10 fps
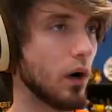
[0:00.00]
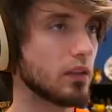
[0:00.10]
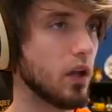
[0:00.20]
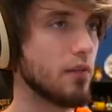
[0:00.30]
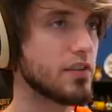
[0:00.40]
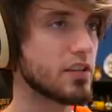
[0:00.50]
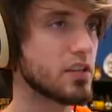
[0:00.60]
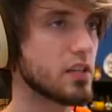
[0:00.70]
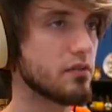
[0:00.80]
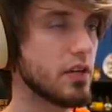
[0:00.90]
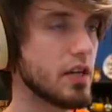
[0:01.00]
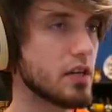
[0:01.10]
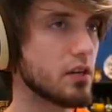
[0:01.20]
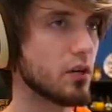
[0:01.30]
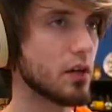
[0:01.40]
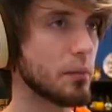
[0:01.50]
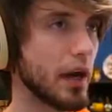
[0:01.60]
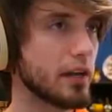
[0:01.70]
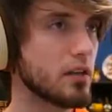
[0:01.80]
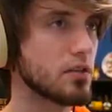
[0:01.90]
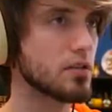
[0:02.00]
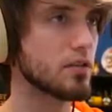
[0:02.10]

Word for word: Oh, I love this TV, dude. I'm buying this.